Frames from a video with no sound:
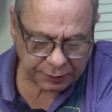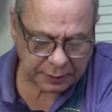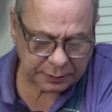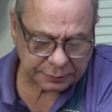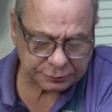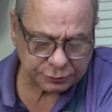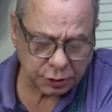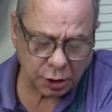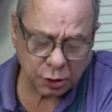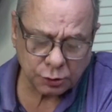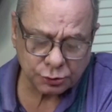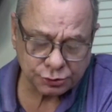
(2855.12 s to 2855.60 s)

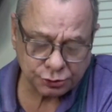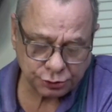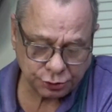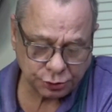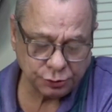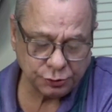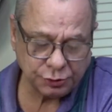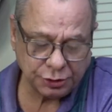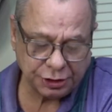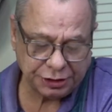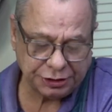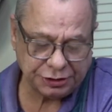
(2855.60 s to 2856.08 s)
Those
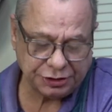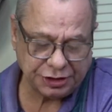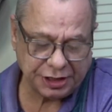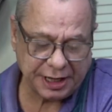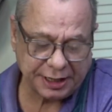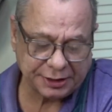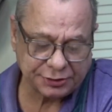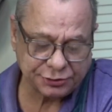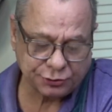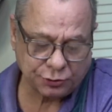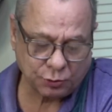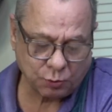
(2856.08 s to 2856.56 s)
do need the
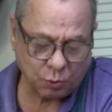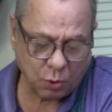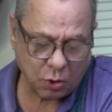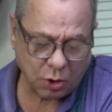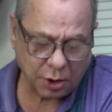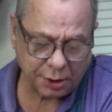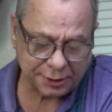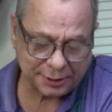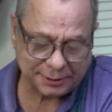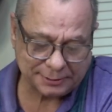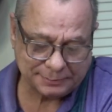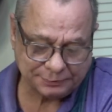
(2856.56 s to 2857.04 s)
extra
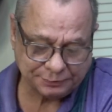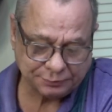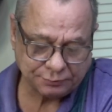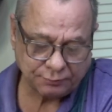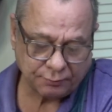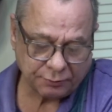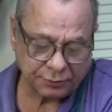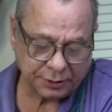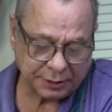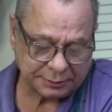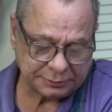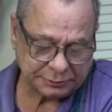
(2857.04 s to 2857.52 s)
water
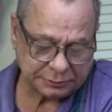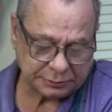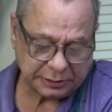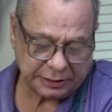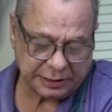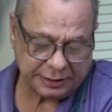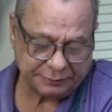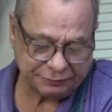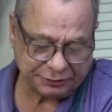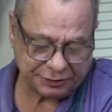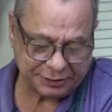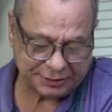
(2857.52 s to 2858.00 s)

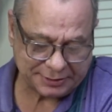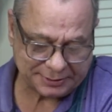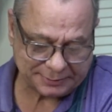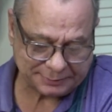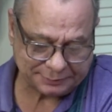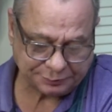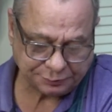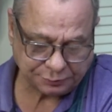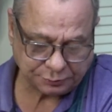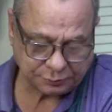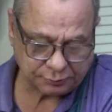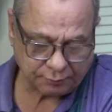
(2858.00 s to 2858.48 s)
left in
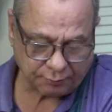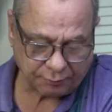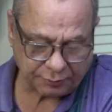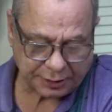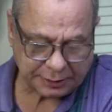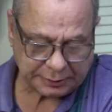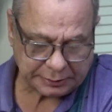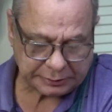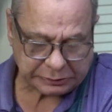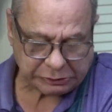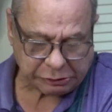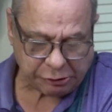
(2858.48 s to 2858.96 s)
them
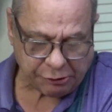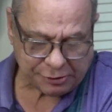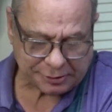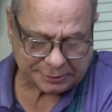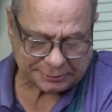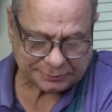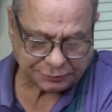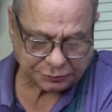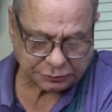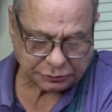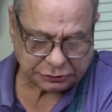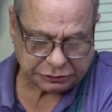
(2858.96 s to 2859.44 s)

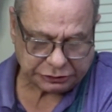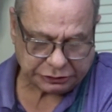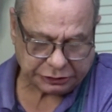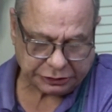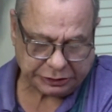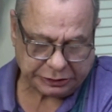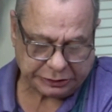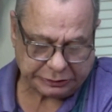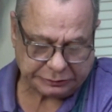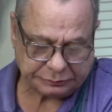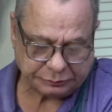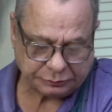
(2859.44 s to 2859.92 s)

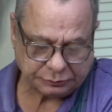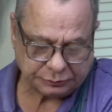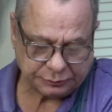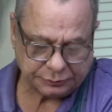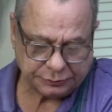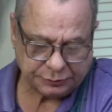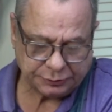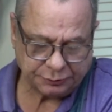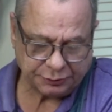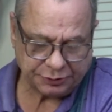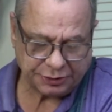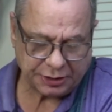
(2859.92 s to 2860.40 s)
to
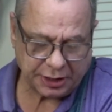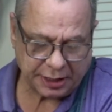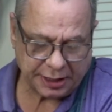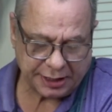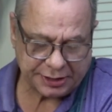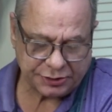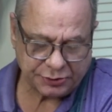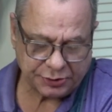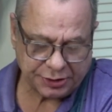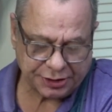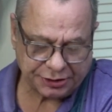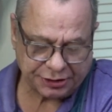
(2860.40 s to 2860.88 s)

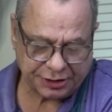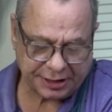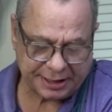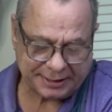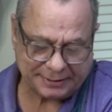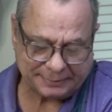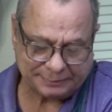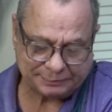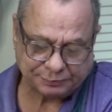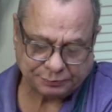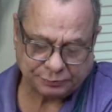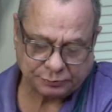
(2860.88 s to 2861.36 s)
rehydrate
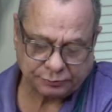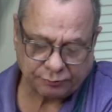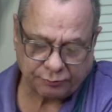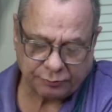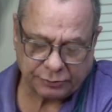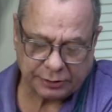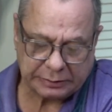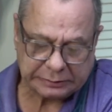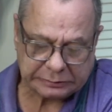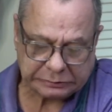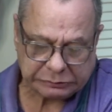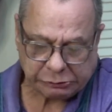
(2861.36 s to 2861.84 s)
that.
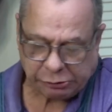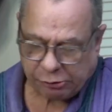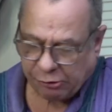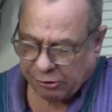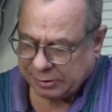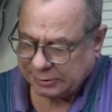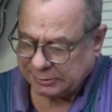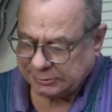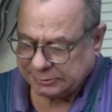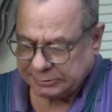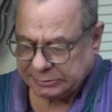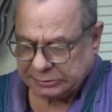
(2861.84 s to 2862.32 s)

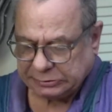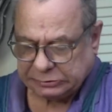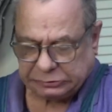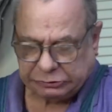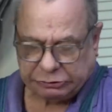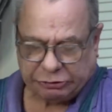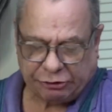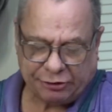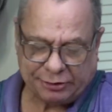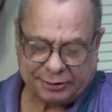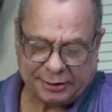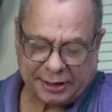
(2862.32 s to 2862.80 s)

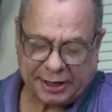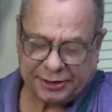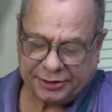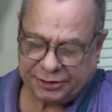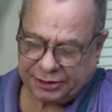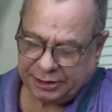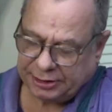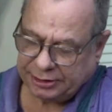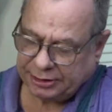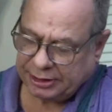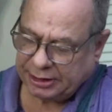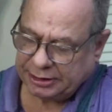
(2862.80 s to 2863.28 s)
And I
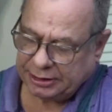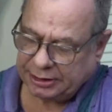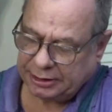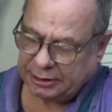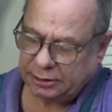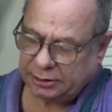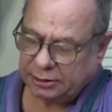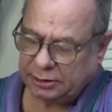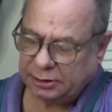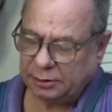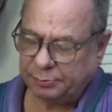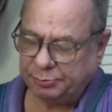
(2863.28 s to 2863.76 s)
think they need a
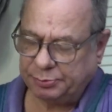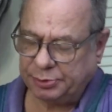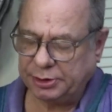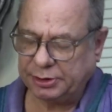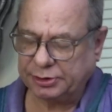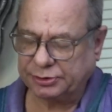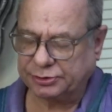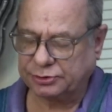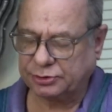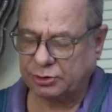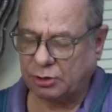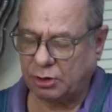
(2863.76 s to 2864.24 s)
little bit
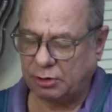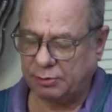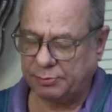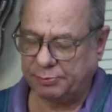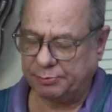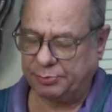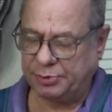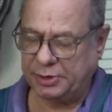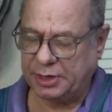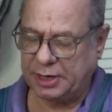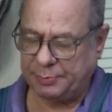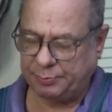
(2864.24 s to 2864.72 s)
of salt
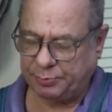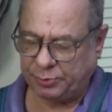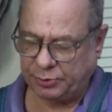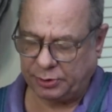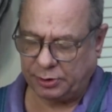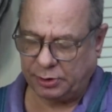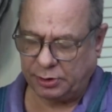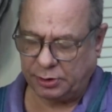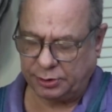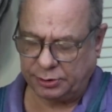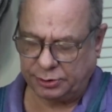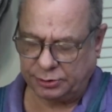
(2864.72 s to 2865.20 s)
and
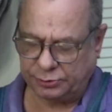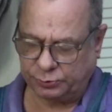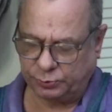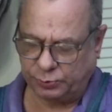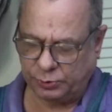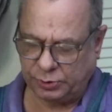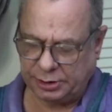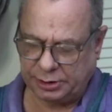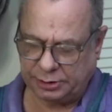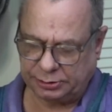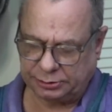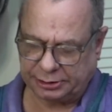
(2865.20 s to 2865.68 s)
pepper as
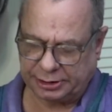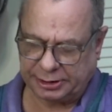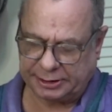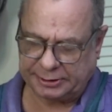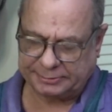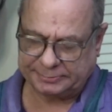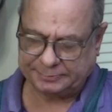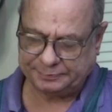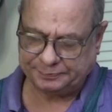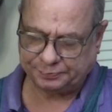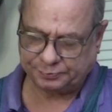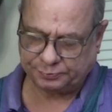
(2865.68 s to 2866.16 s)
well
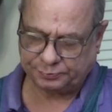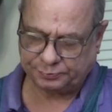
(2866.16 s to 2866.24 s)
now.